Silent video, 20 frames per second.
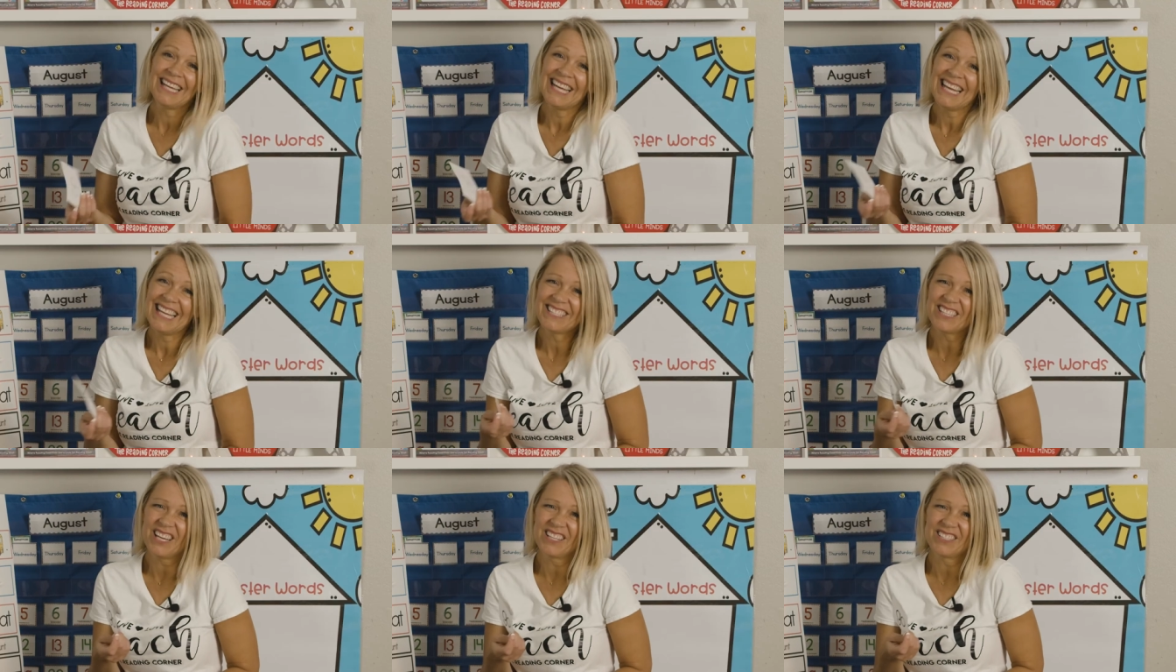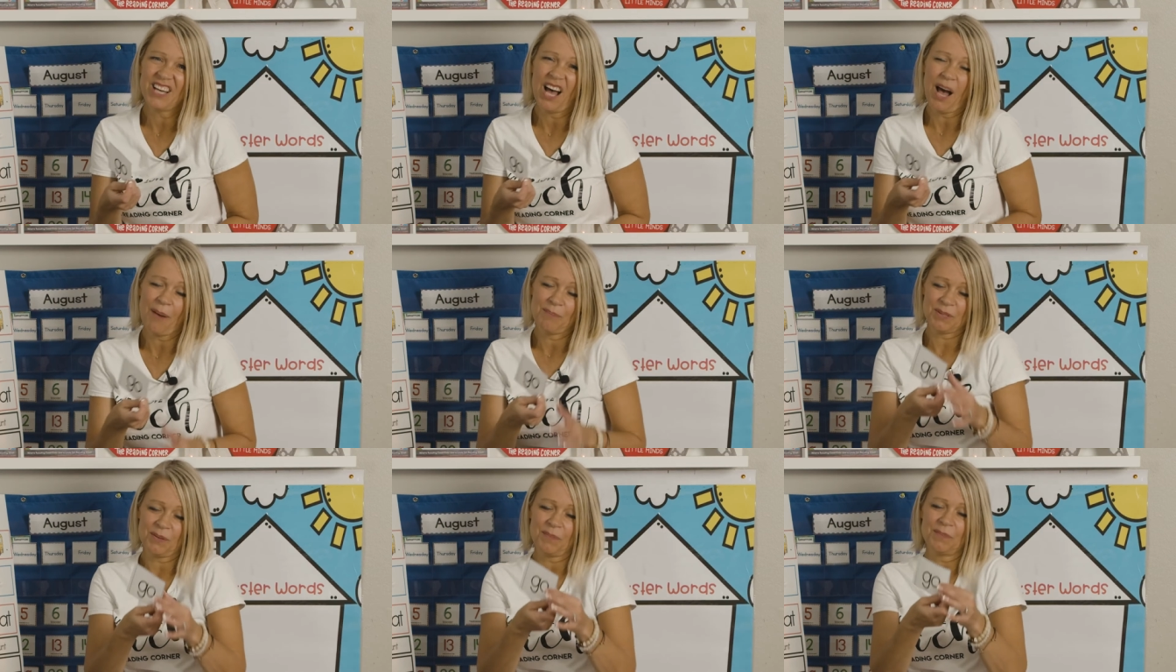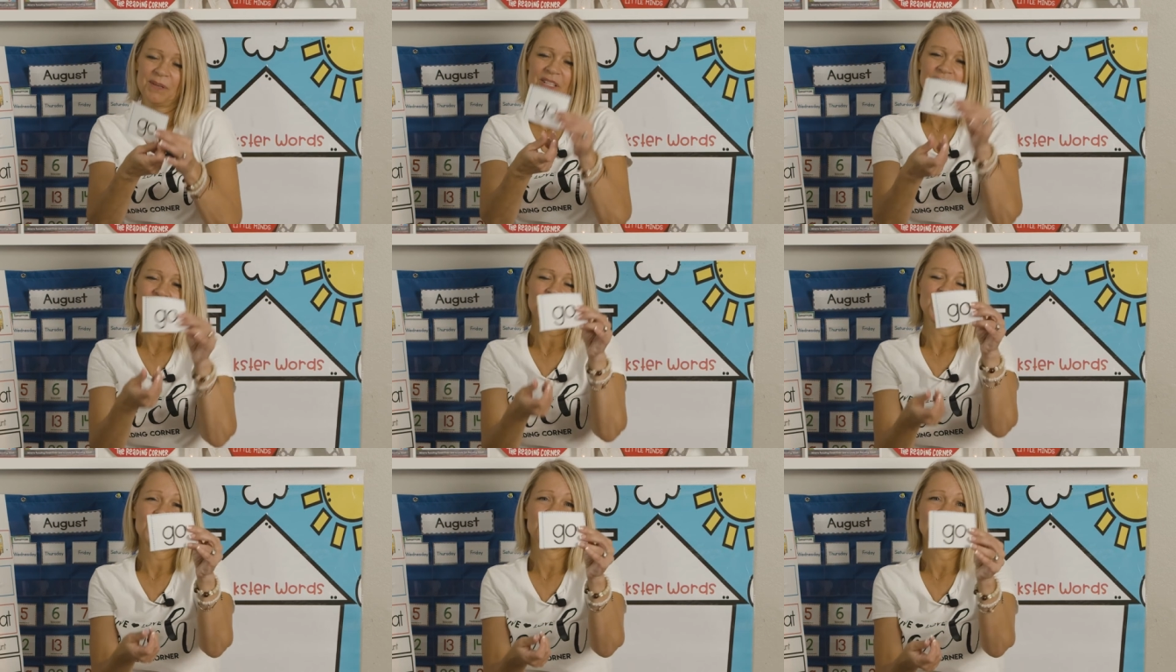it's on top, so I'm gonna
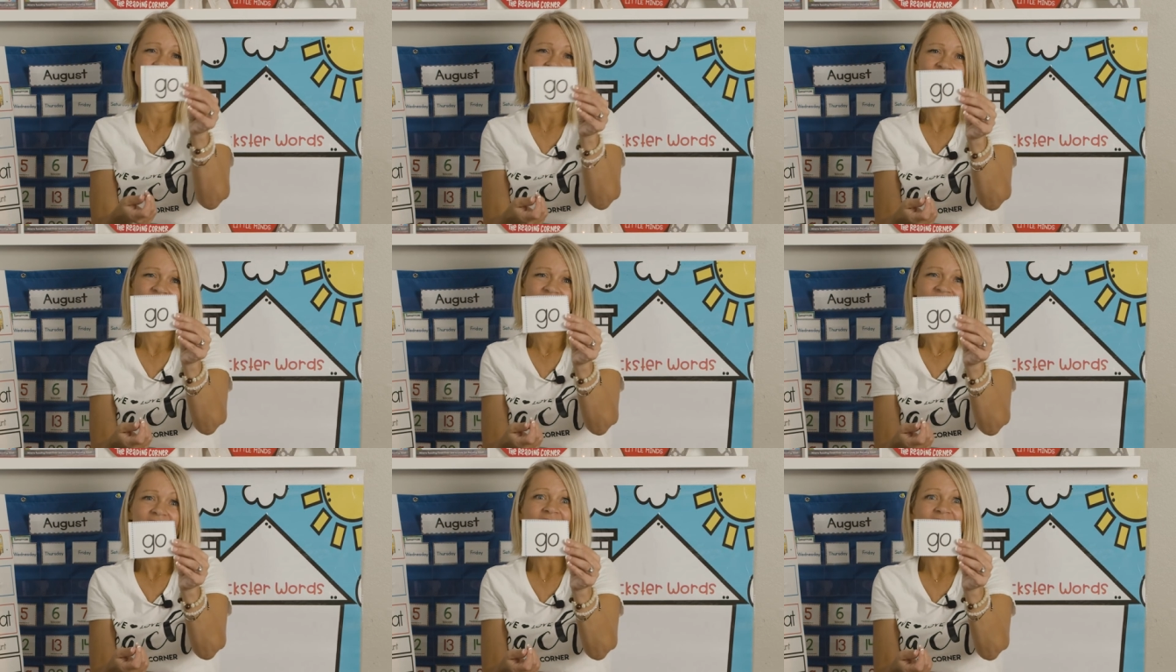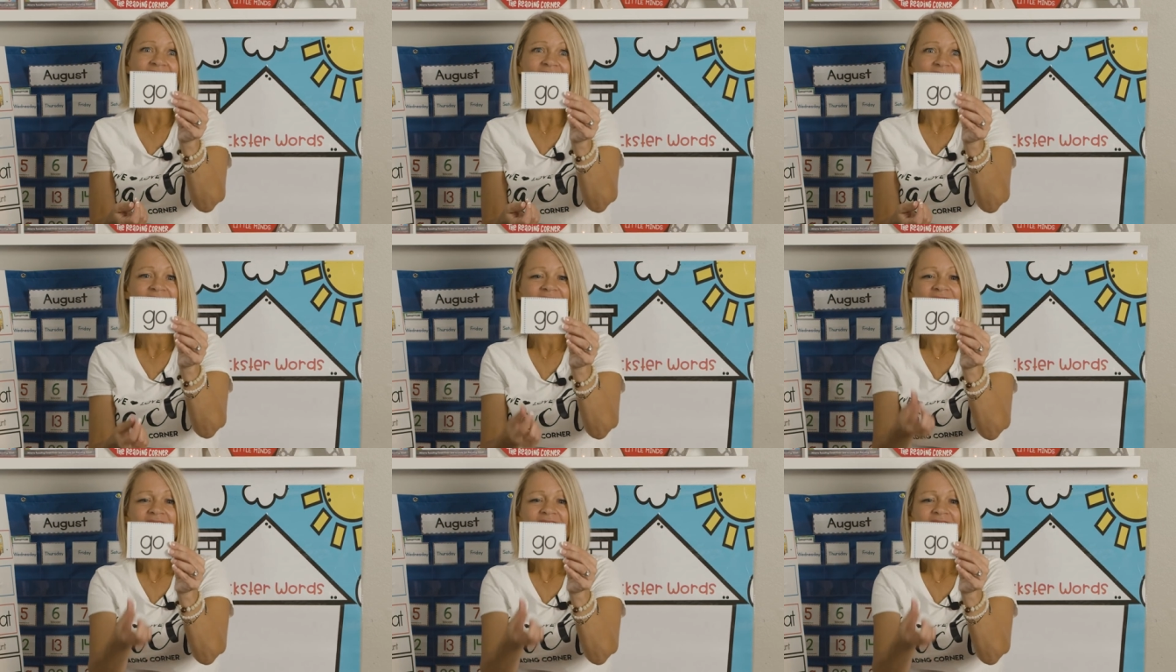show you. Look,